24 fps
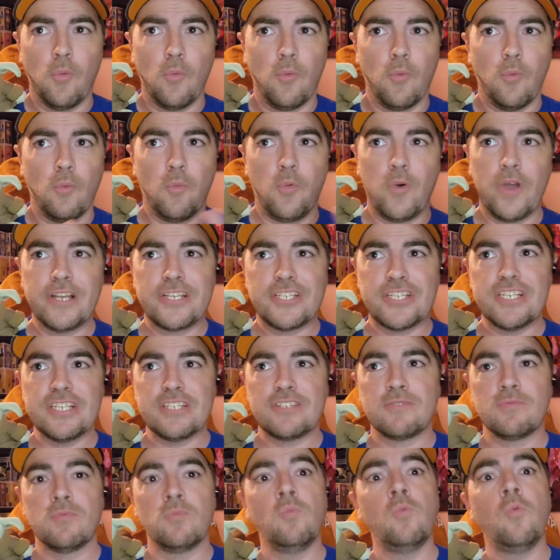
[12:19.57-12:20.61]
which
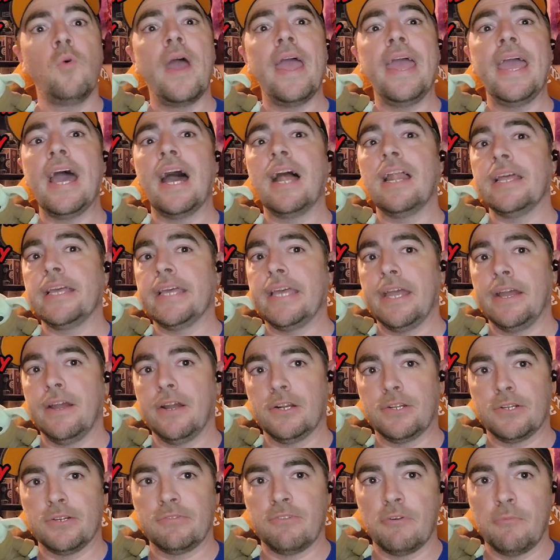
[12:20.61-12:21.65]
is way out of
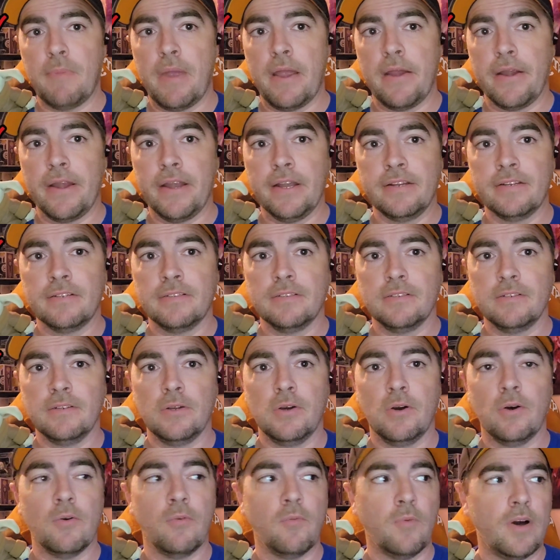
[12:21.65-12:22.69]
character for Merrin.
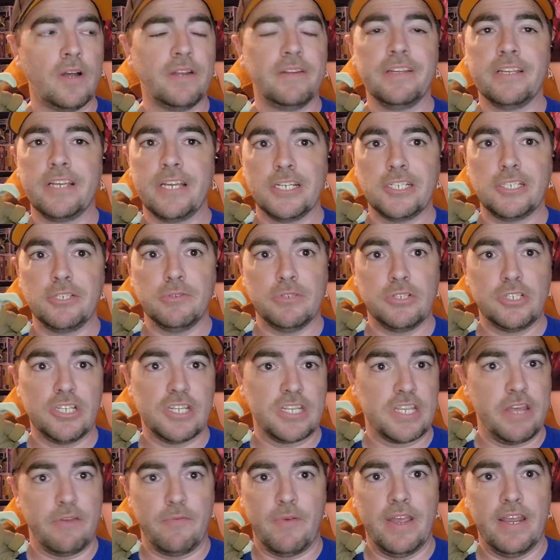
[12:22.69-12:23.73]
One, because she was
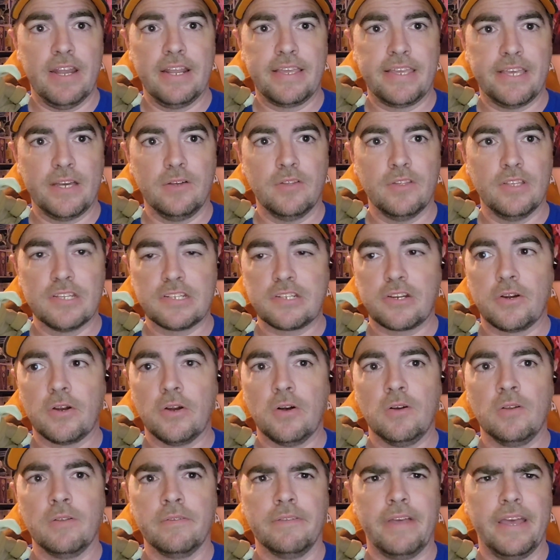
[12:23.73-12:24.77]
just getting ready to kill this
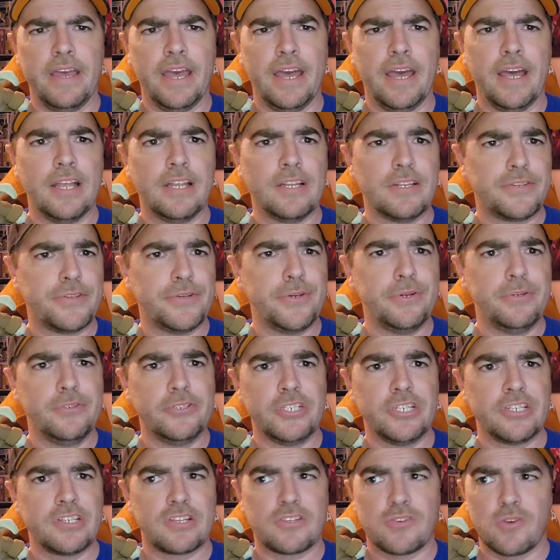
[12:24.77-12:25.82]
girl, and two,
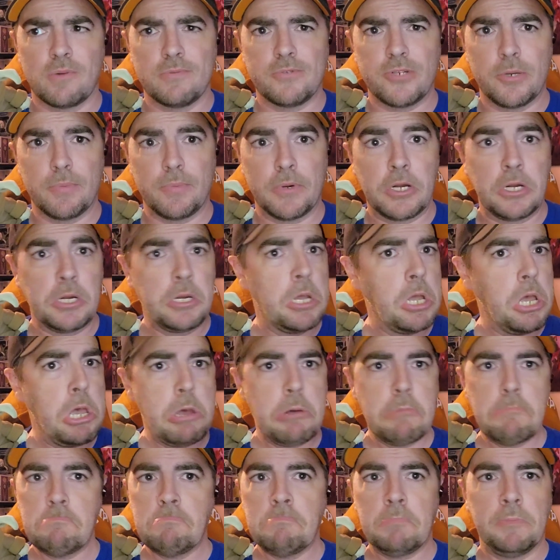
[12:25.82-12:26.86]
she's a stormtrooper,
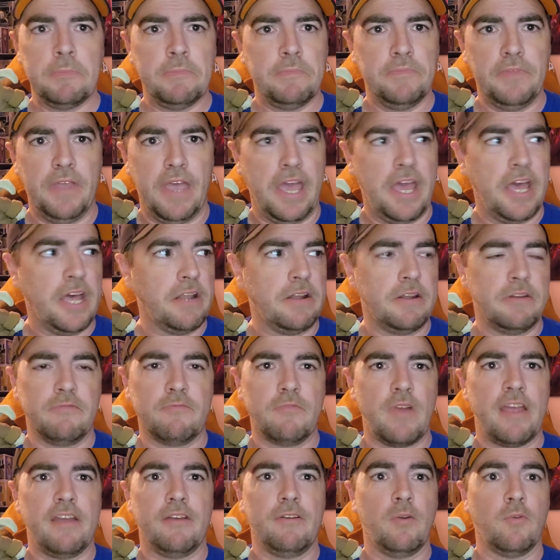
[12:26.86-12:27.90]
and
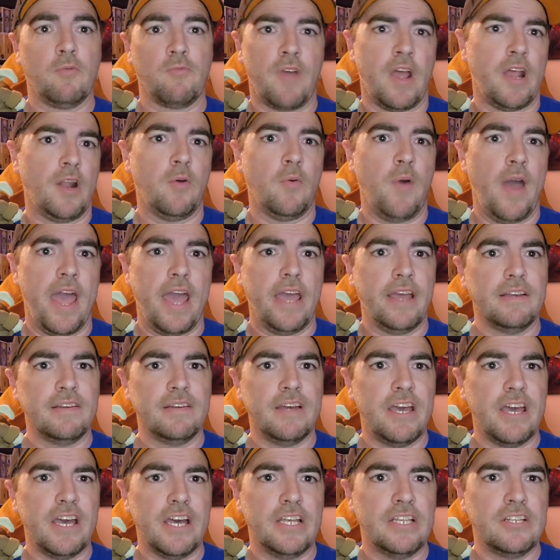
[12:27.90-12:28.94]
right away,
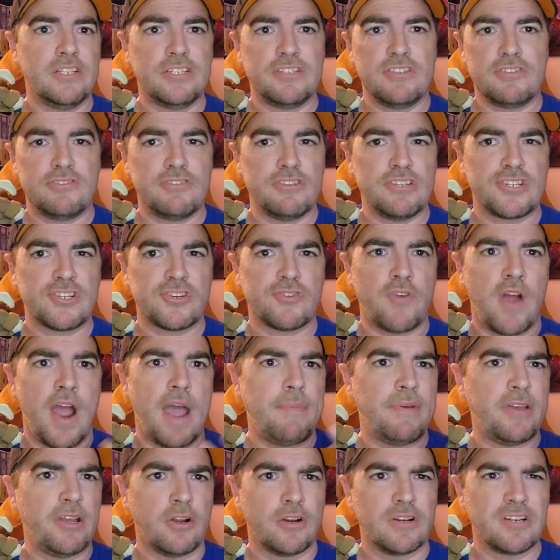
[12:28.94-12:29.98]
it's
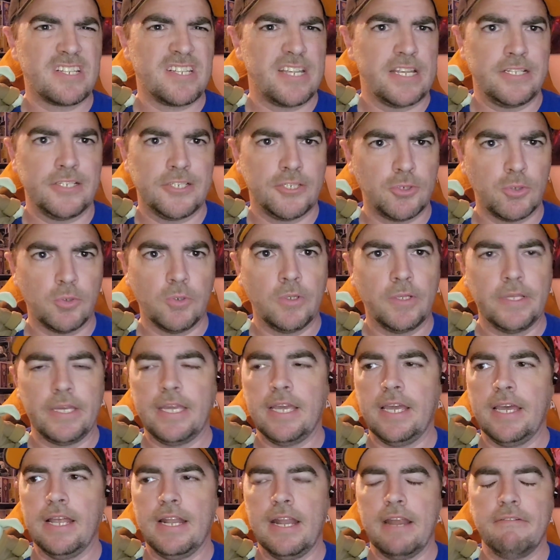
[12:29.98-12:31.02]
describing her
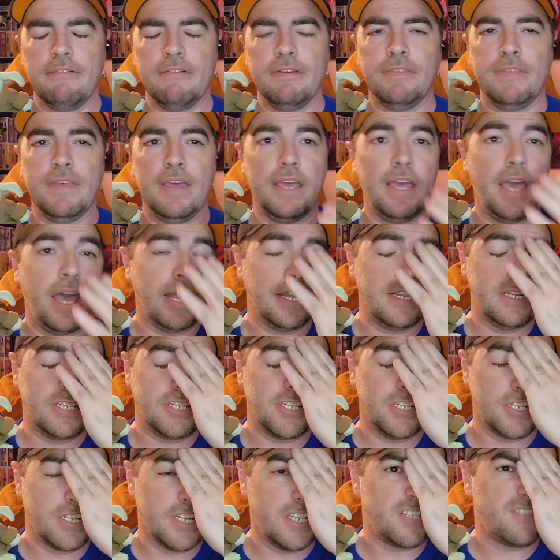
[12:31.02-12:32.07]
sensually and everything, and it's
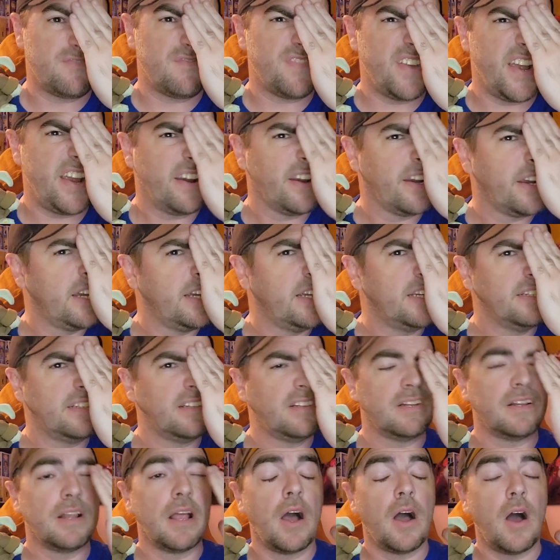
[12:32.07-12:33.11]
very
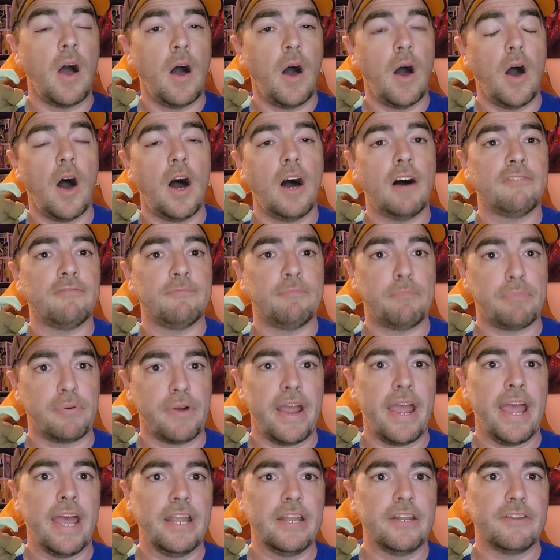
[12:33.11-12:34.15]

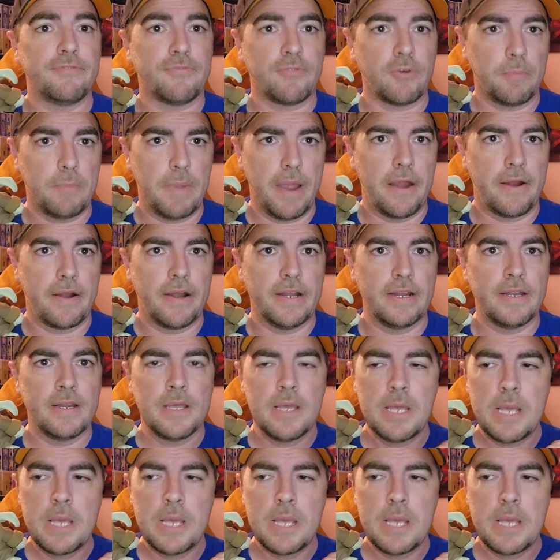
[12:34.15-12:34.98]
off-brand for Merrin,